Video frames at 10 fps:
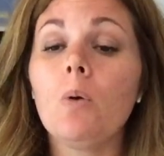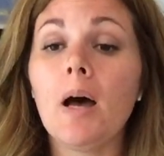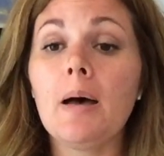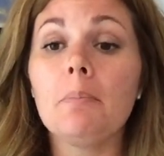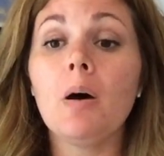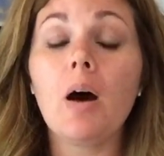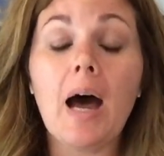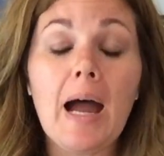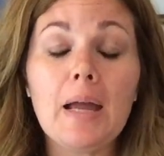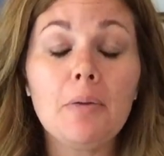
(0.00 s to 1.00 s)

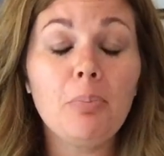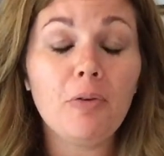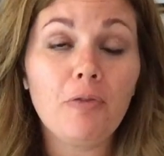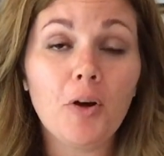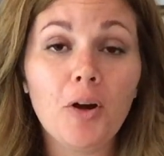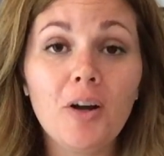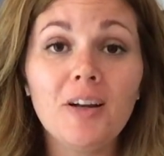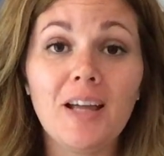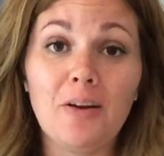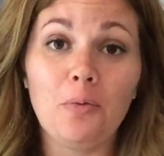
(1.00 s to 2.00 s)
I prefer,
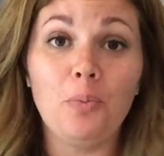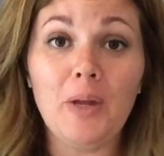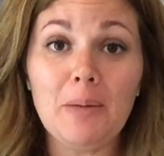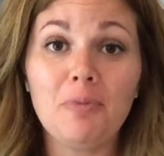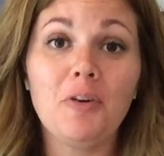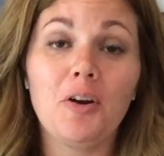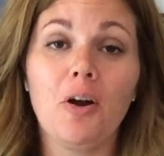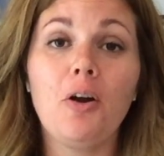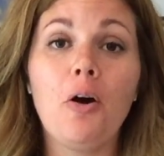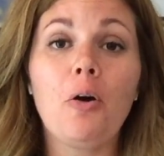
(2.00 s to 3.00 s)
and we prefer in
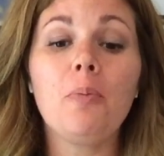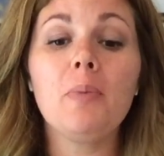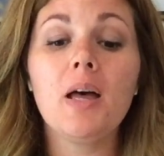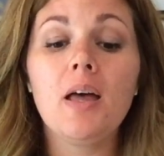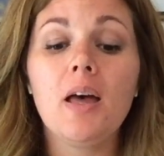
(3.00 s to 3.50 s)
our home,